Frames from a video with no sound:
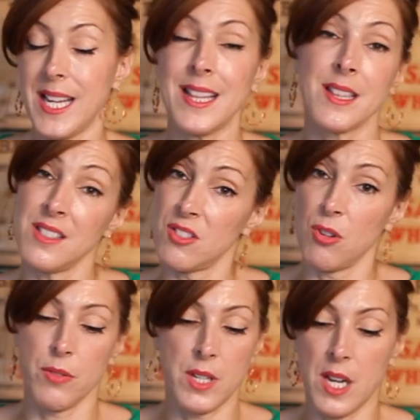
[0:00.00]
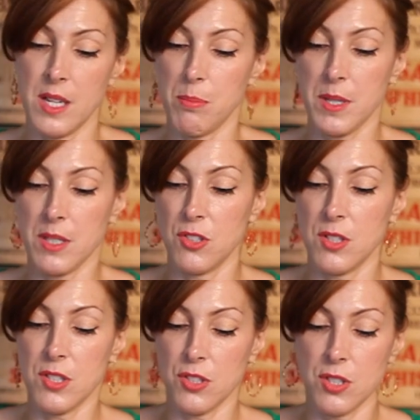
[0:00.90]
at least overnight, because
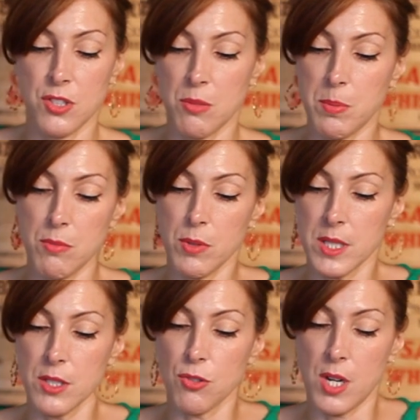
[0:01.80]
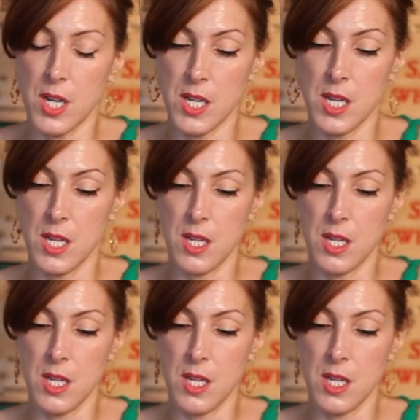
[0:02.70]
this should be really dry.